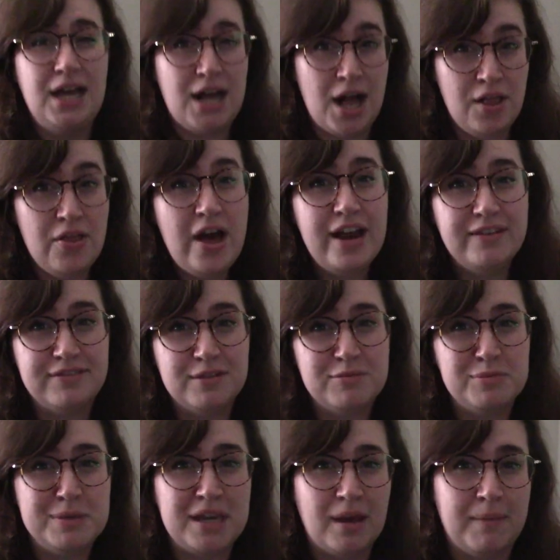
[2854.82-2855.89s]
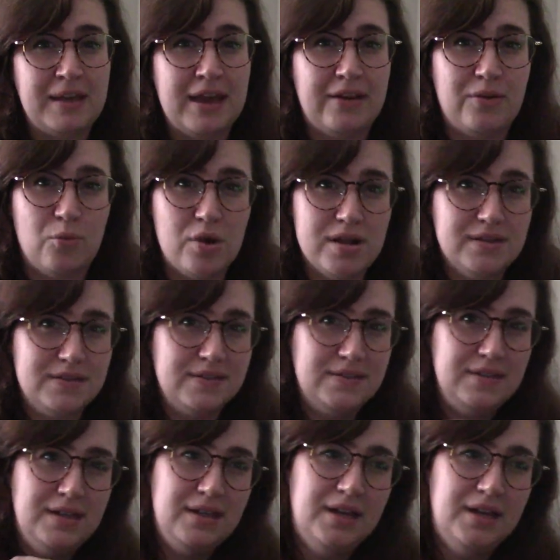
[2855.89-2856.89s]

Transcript: lot of them will be coming out at once